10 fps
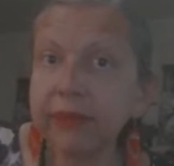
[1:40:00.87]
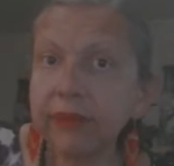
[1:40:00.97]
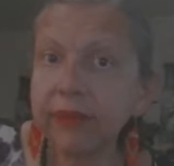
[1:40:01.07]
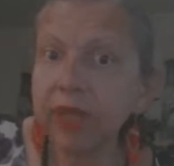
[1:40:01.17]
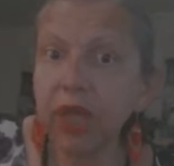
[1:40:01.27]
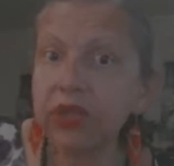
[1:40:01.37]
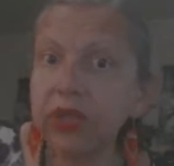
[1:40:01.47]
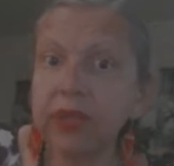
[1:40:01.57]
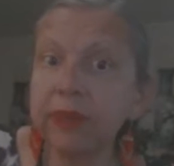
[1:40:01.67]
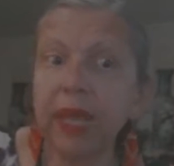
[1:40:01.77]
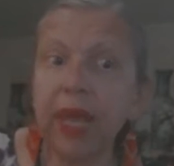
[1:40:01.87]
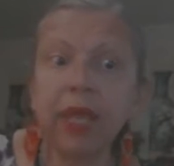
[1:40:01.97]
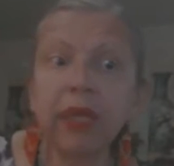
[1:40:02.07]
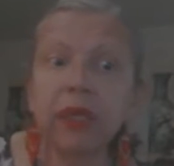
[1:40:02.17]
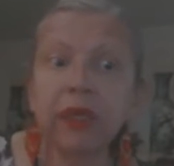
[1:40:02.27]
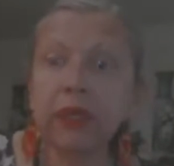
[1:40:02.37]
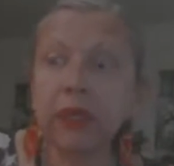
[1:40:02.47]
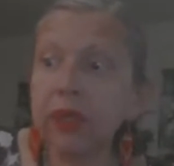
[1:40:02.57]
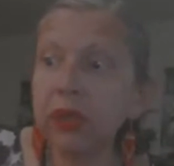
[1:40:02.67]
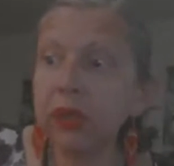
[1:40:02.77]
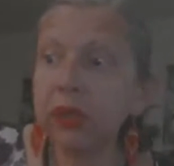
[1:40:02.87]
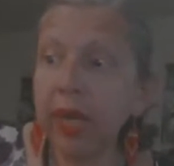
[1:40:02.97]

not just to be like, oh,